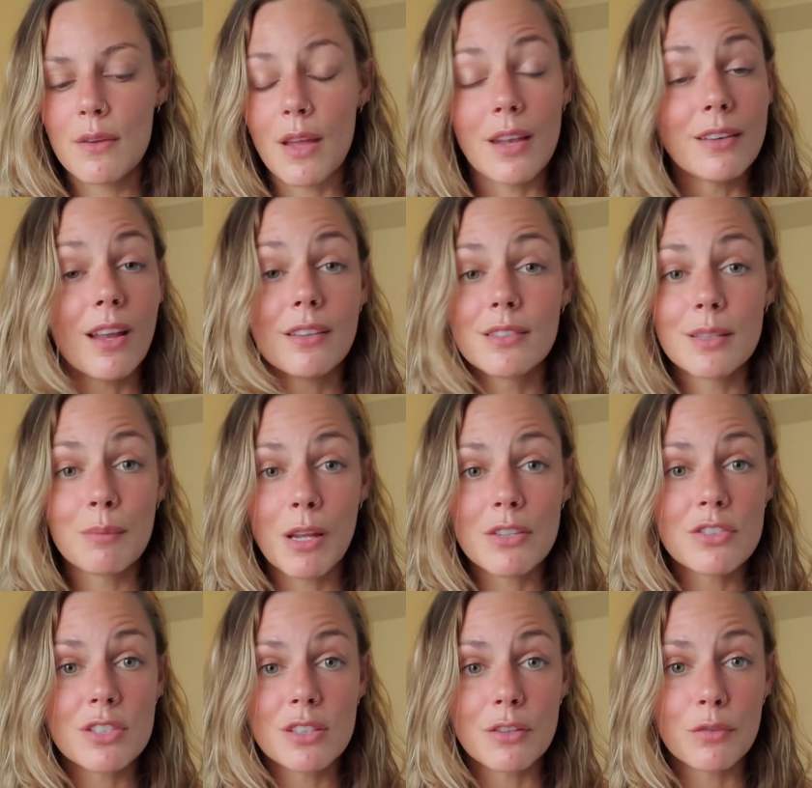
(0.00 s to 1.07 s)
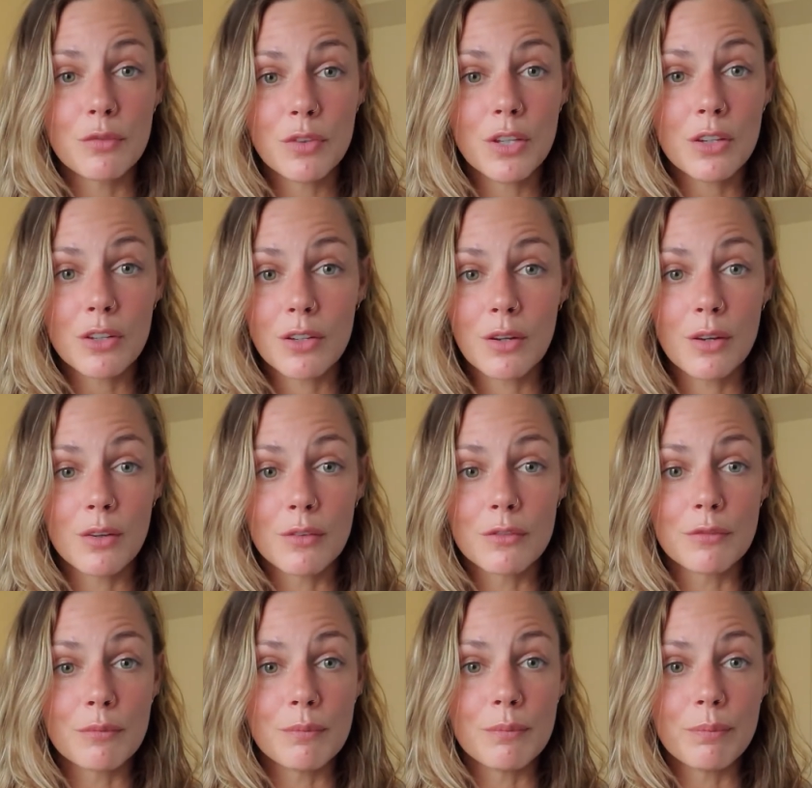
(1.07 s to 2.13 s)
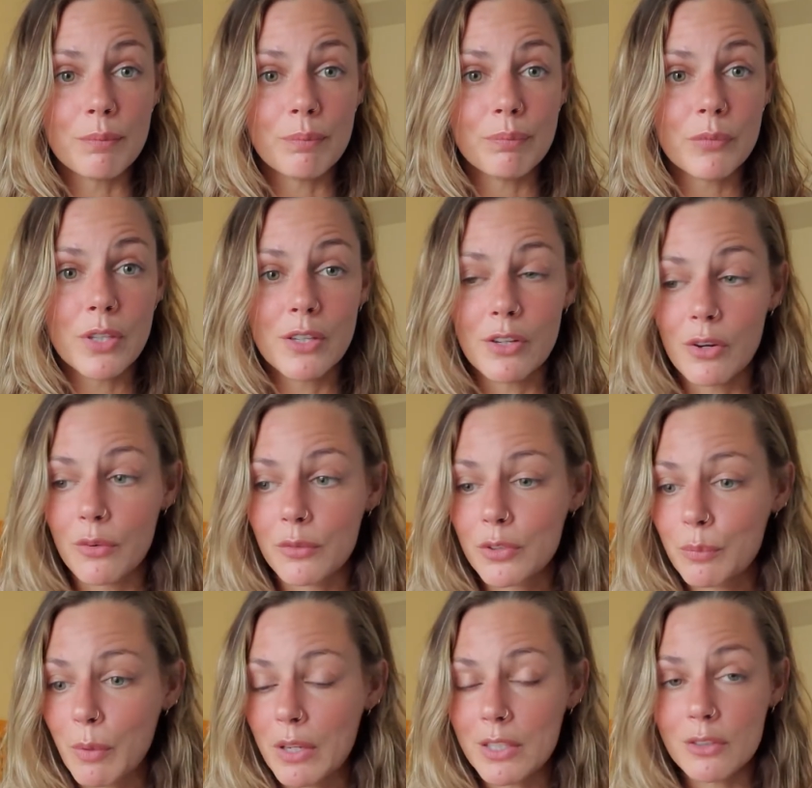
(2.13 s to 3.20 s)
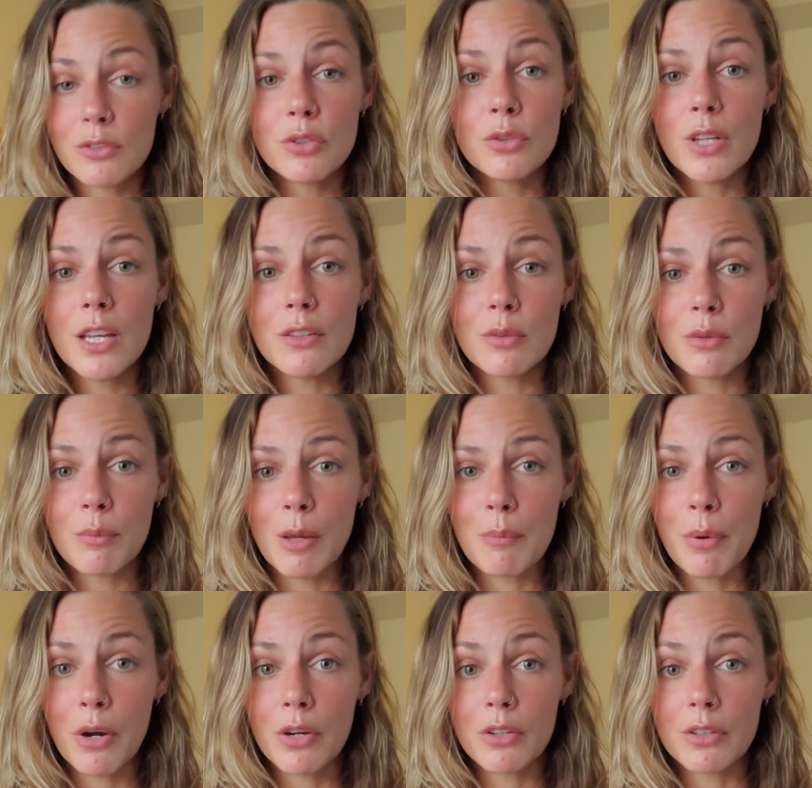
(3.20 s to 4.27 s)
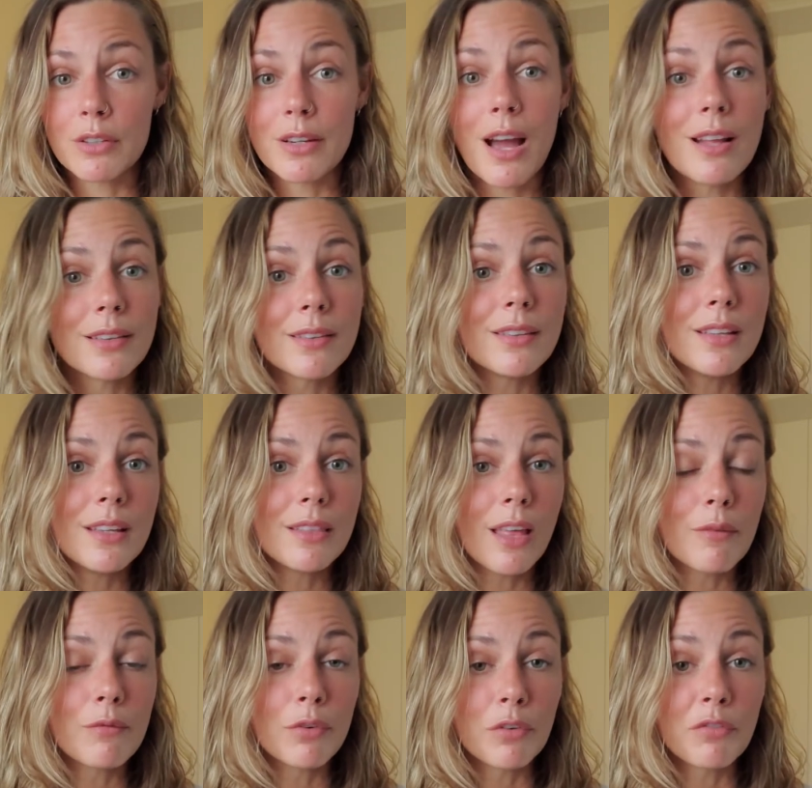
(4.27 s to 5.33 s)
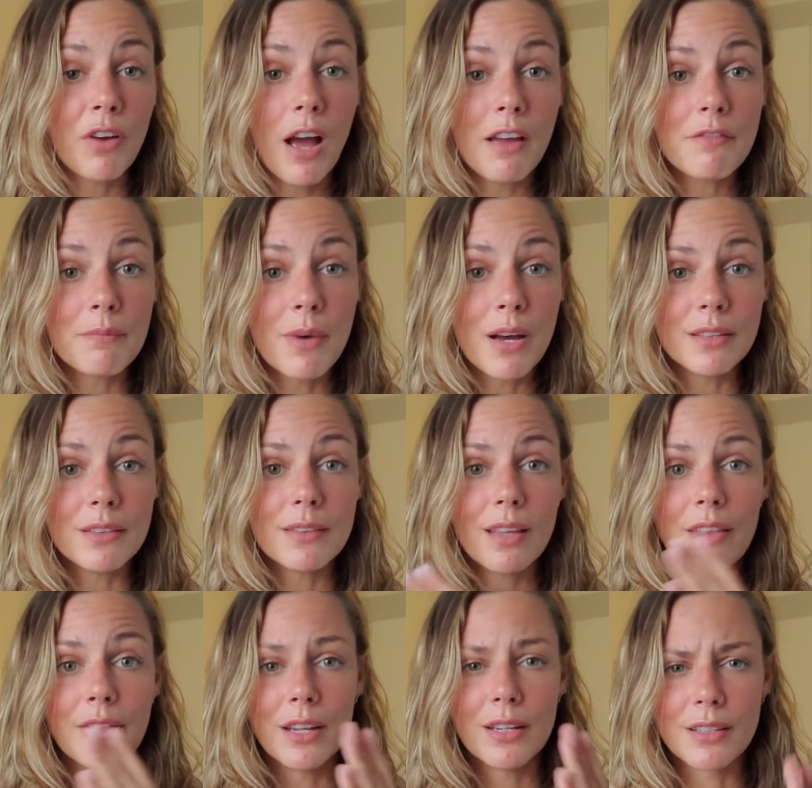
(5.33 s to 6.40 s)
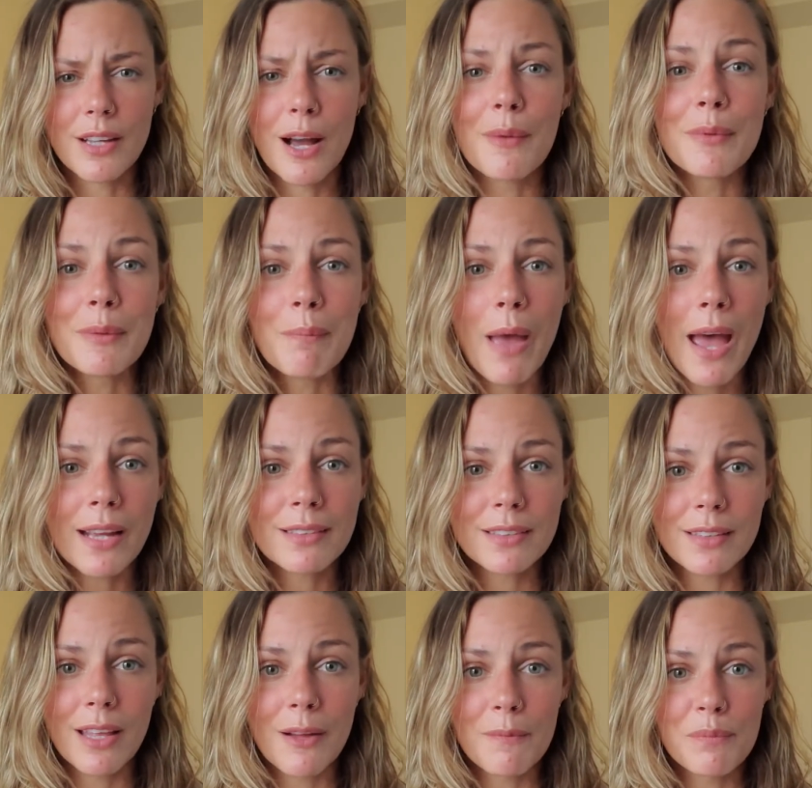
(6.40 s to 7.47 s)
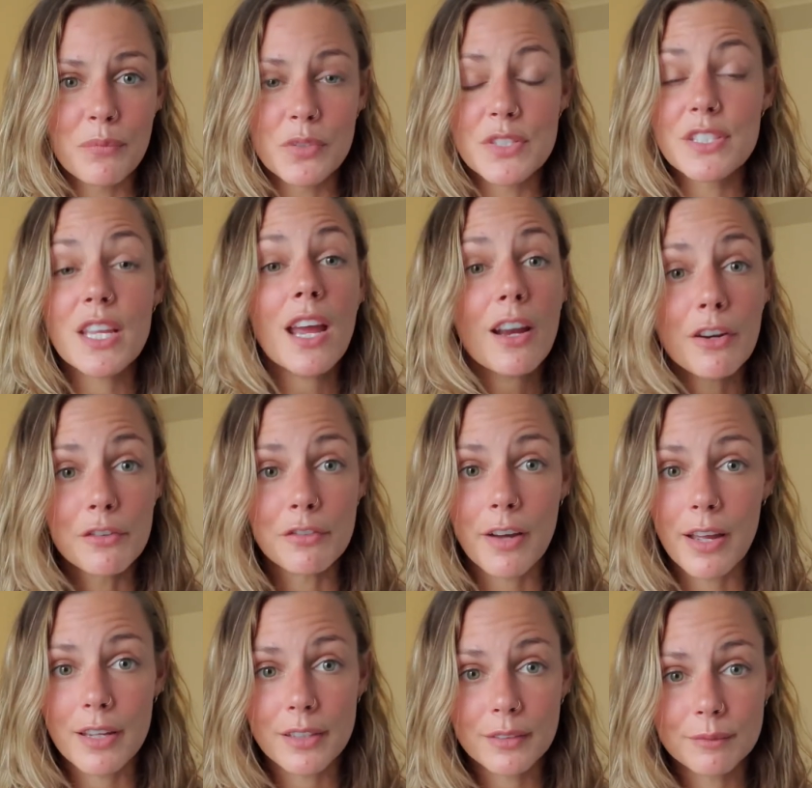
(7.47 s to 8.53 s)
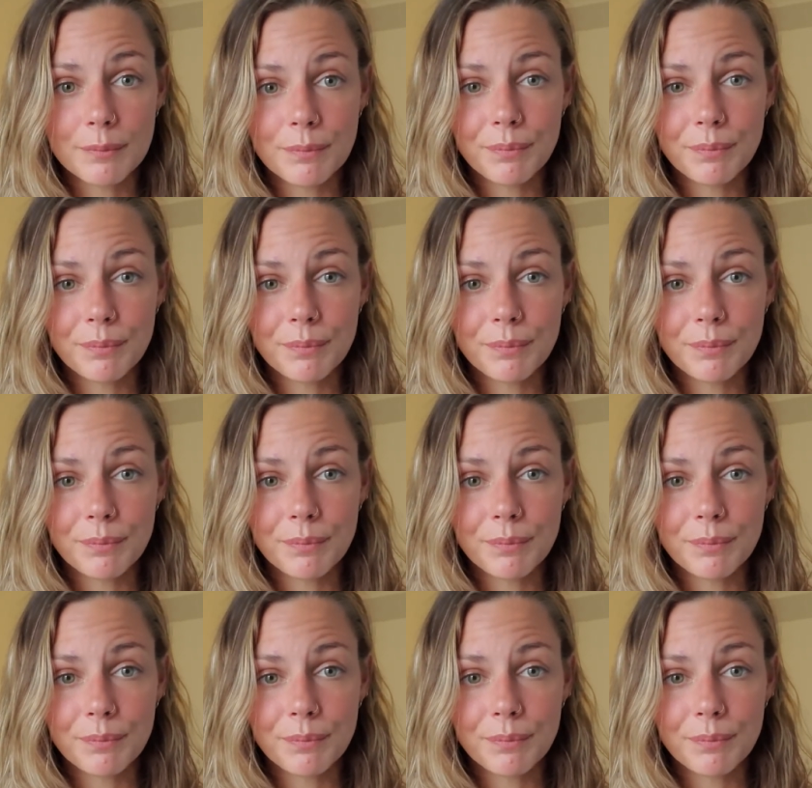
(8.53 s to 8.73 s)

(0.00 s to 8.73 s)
And not to mention the fear of, you know, spending 2 days with my partner, not seeing them for 5 months, and then coming back to them. It's terrifying.